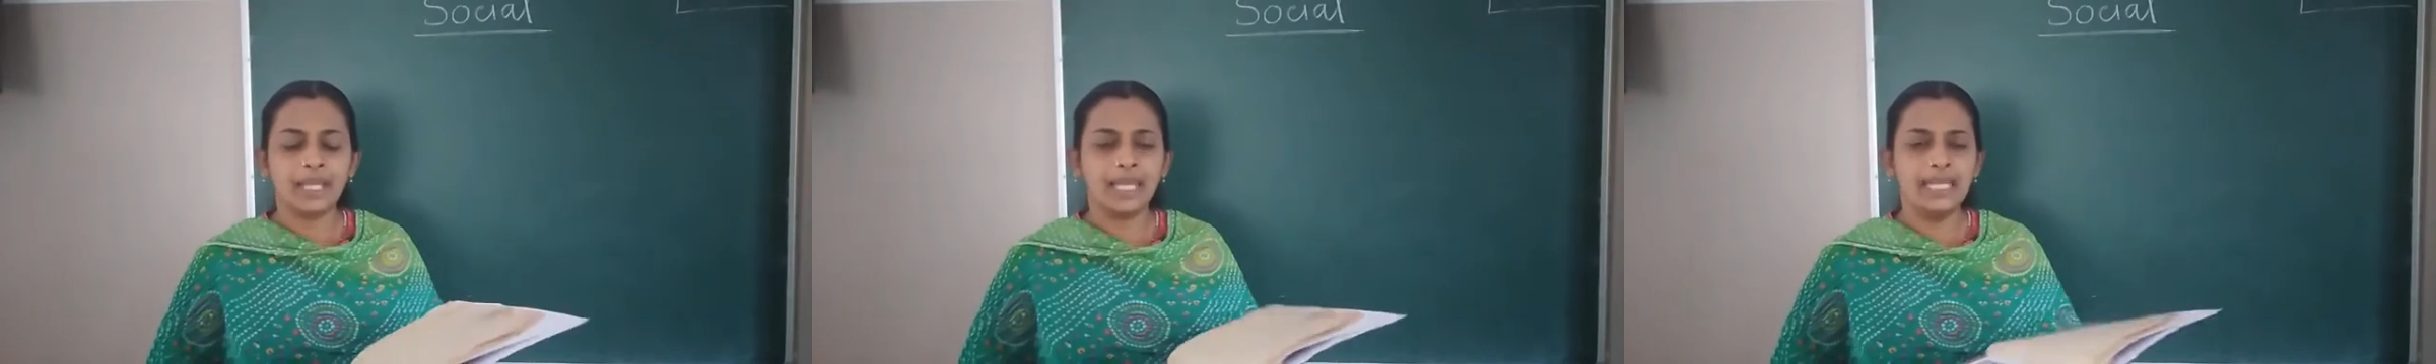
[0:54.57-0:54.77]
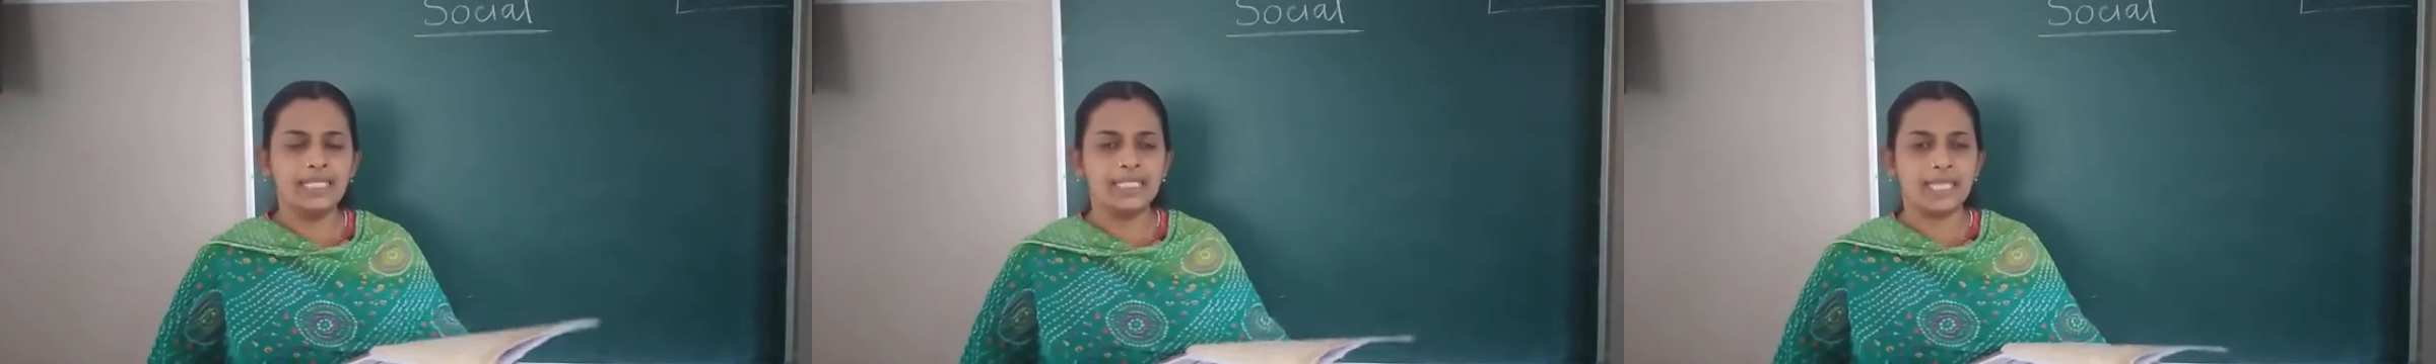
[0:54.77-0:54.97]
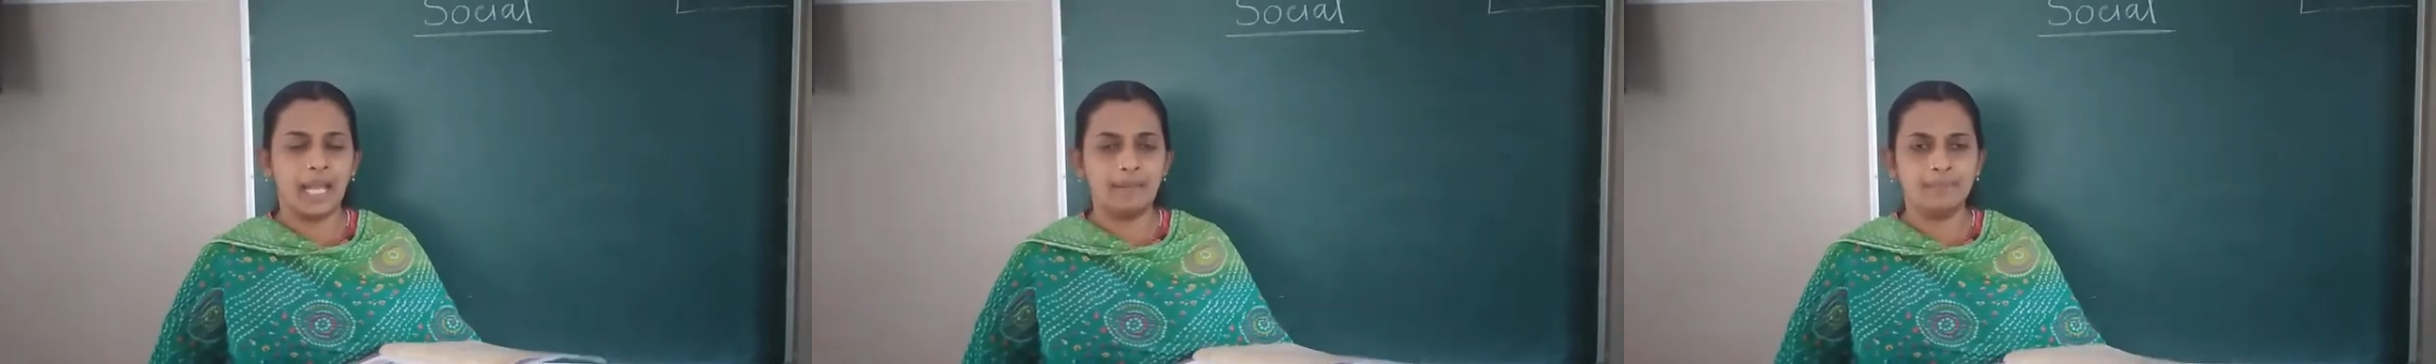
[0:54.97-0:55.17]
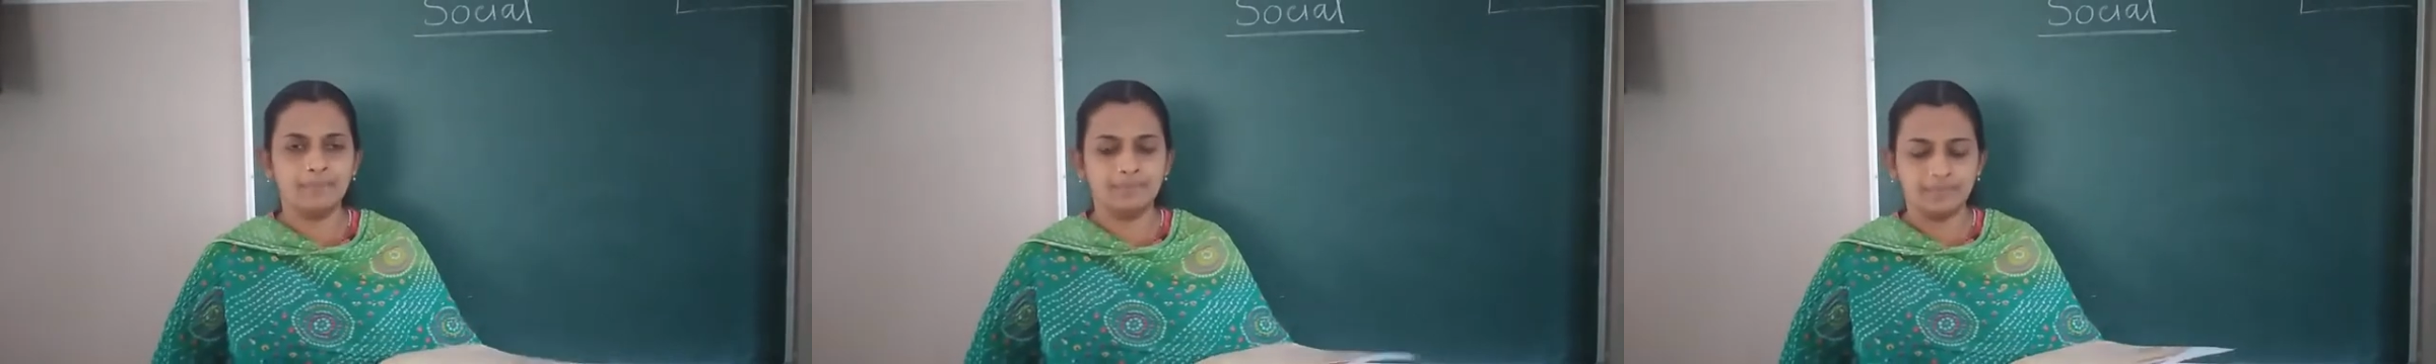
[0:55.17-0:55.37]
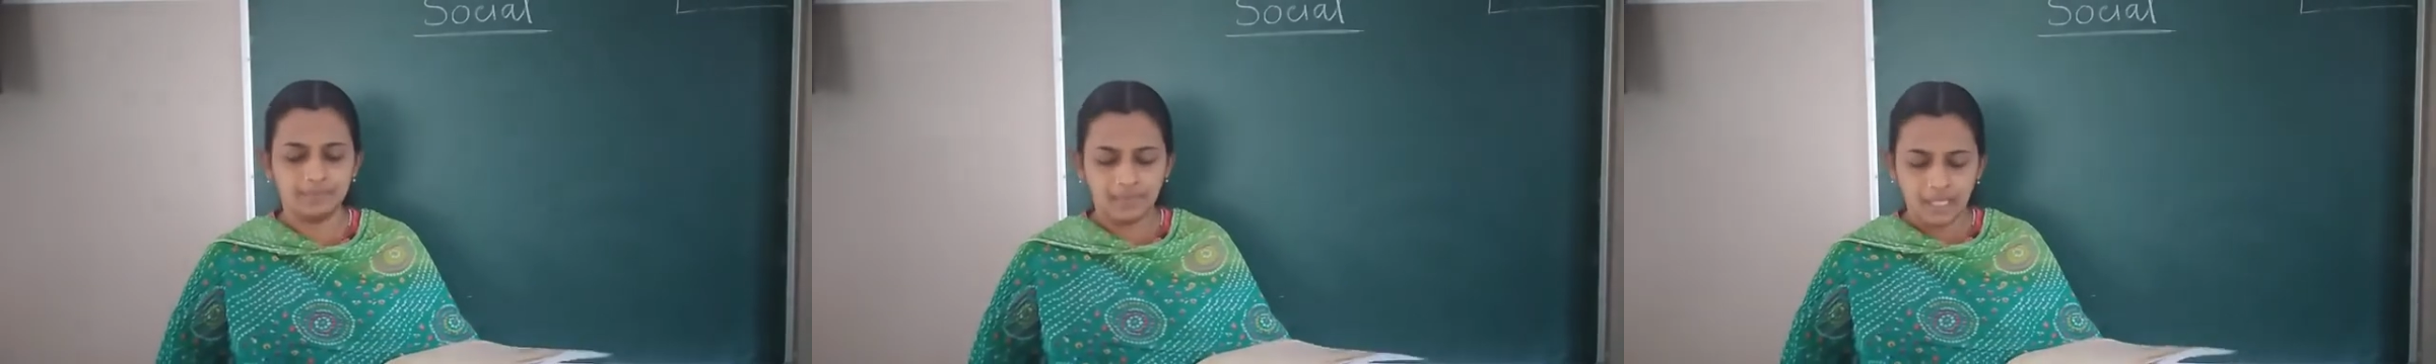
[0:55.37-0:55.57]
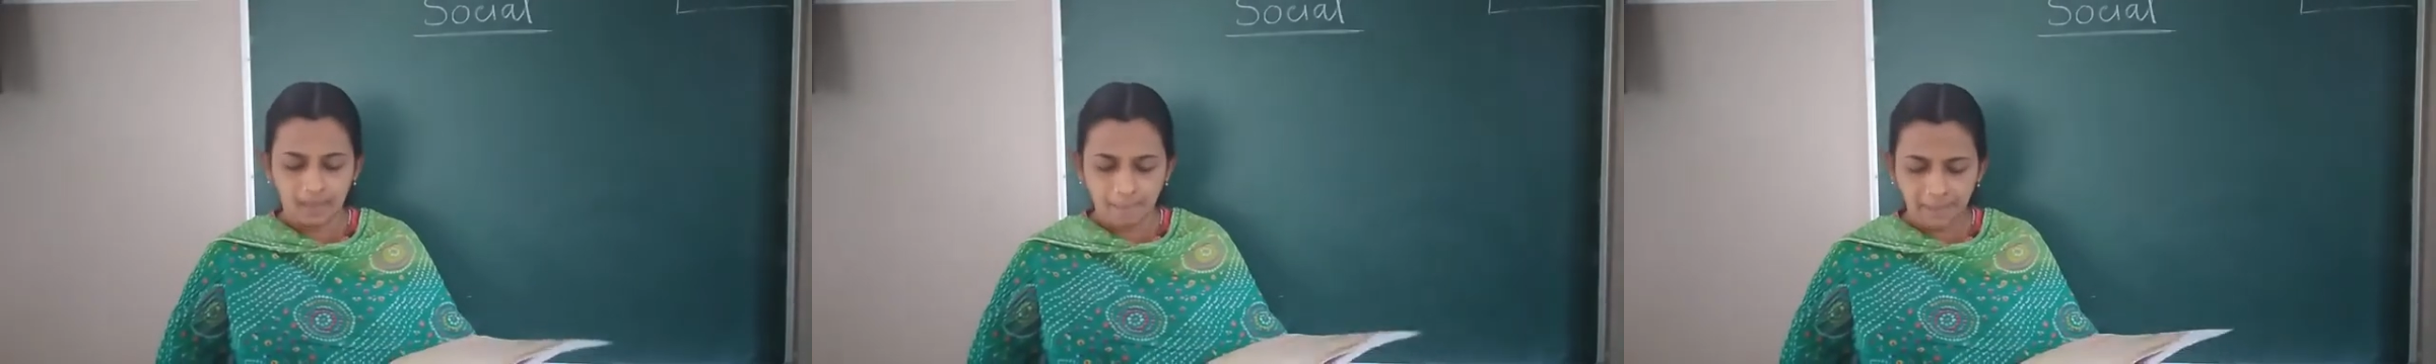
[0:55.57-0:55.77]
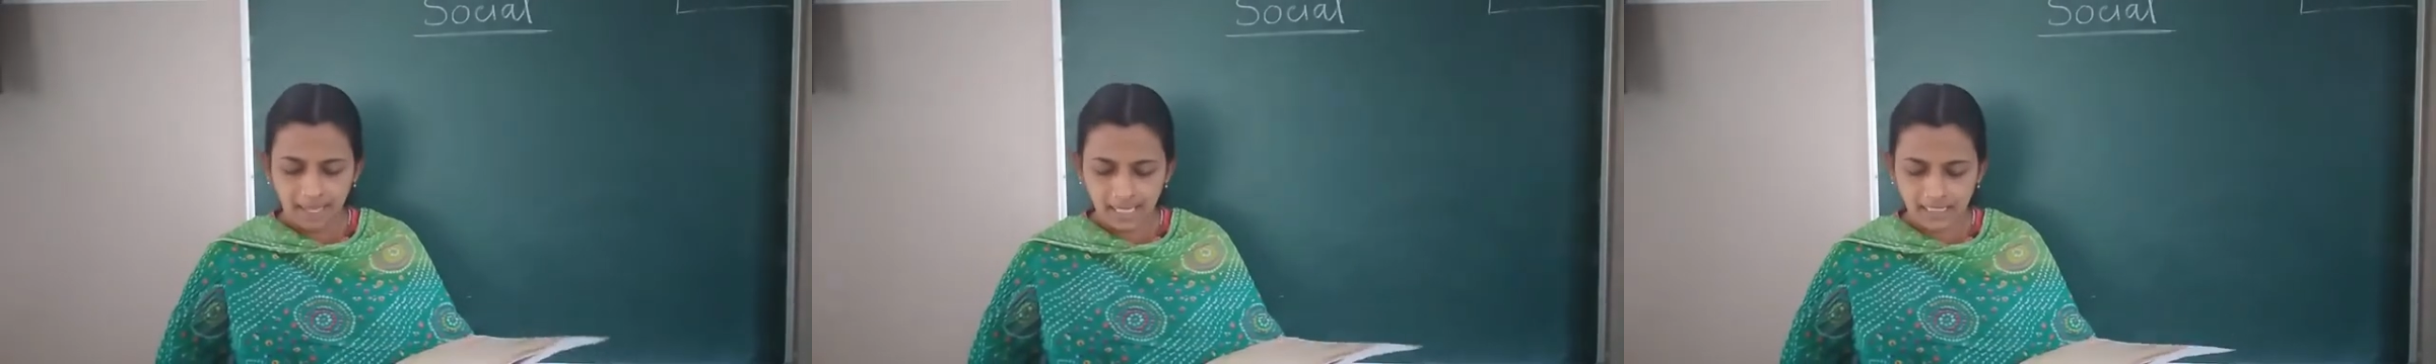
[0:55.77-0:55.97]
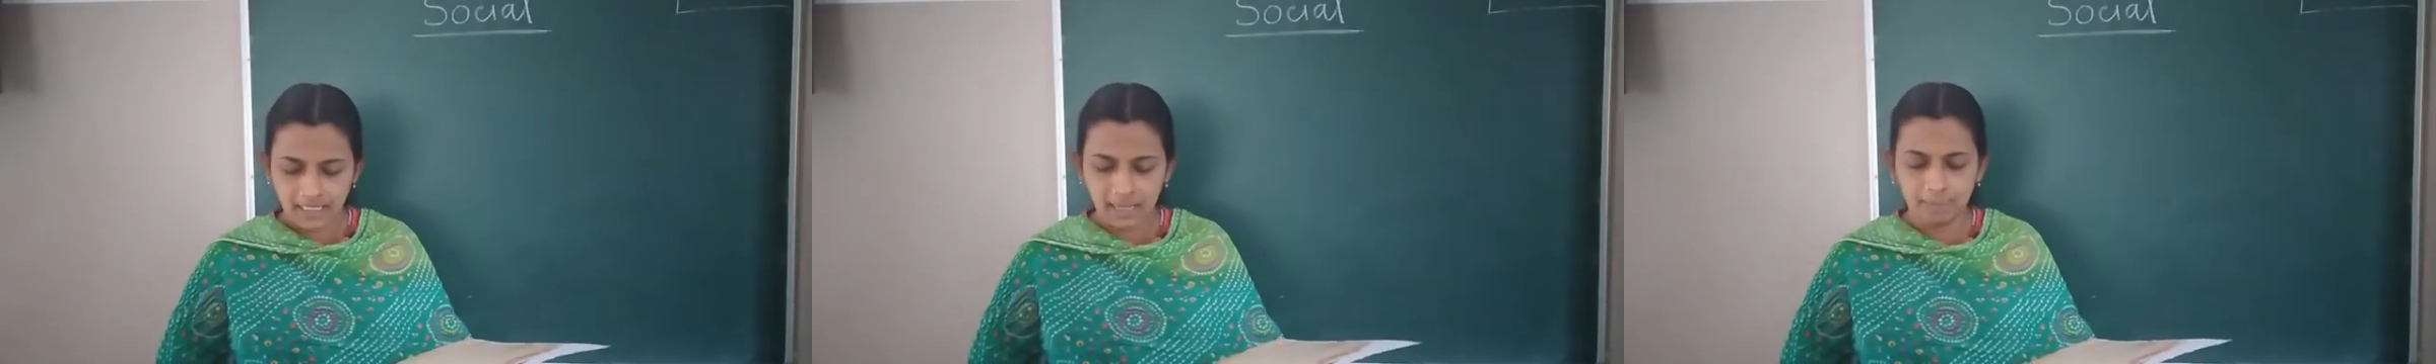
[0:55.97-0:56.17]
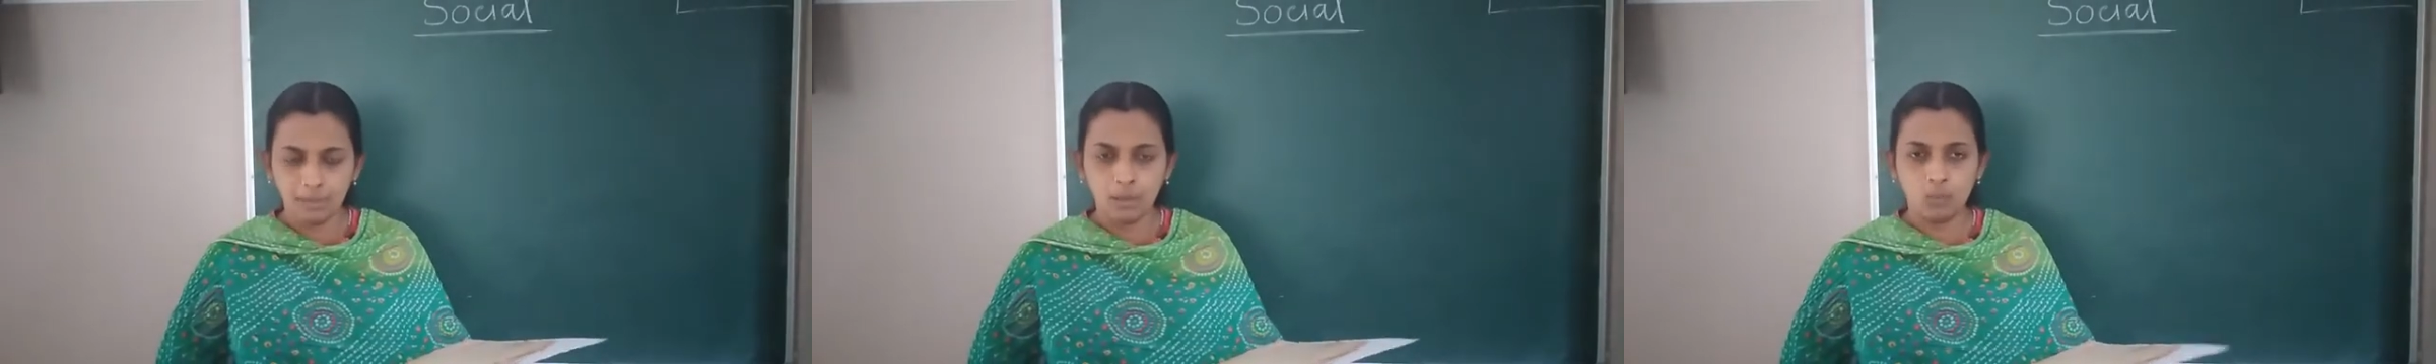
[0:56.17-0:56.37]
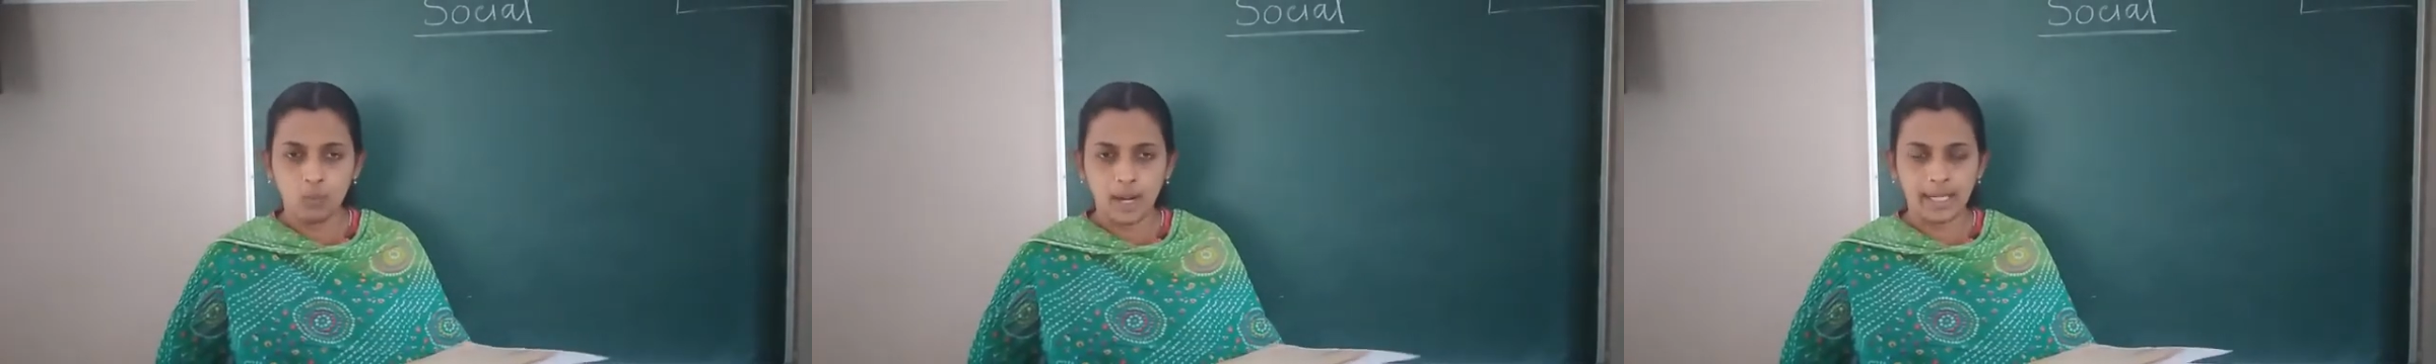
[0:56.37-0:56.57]
India, page
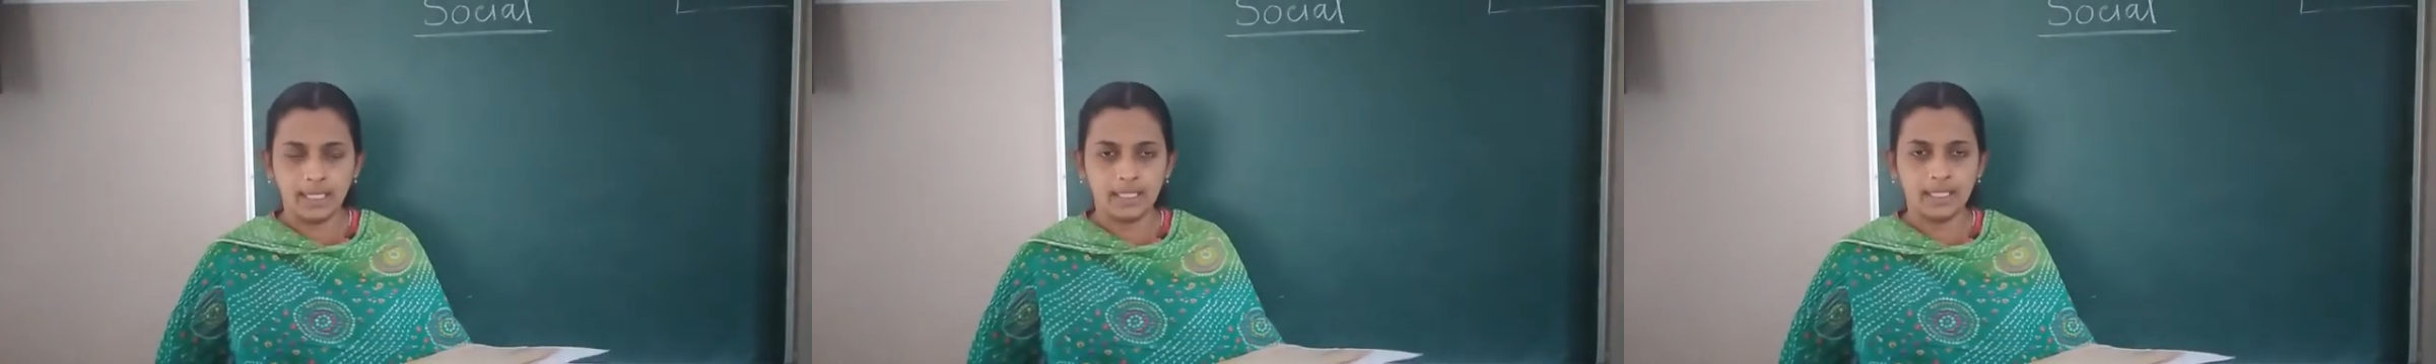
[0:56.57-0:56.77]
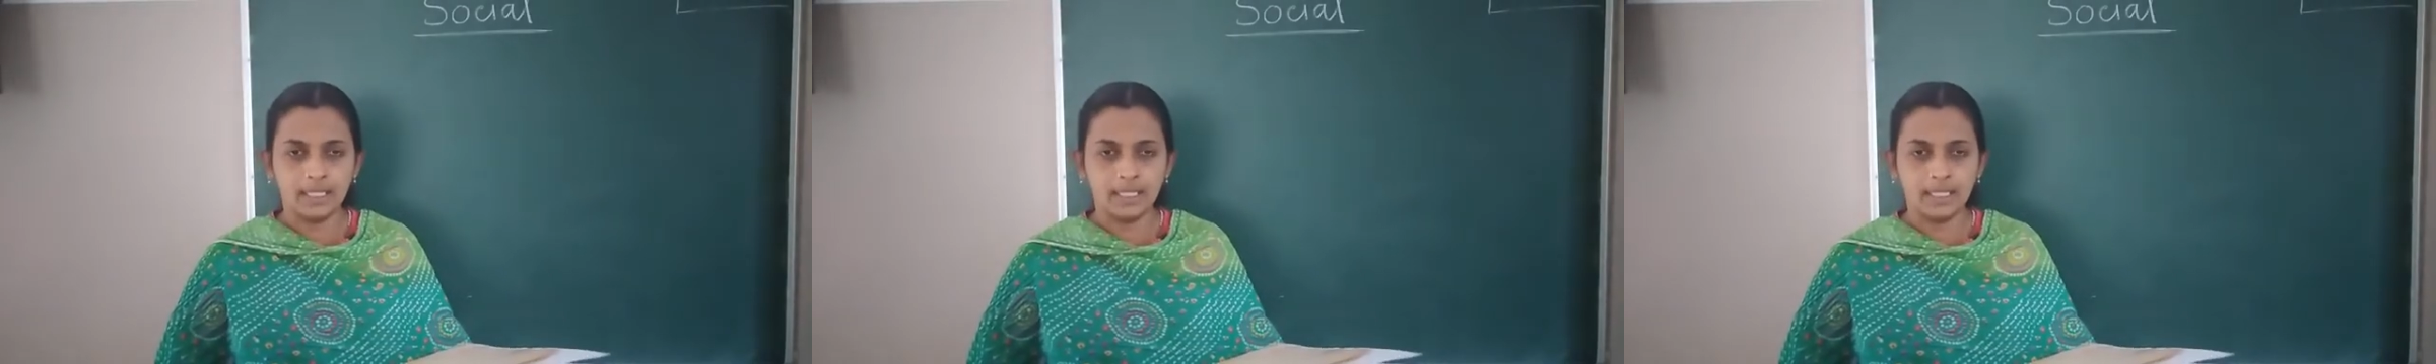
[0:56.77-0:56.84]
number 1.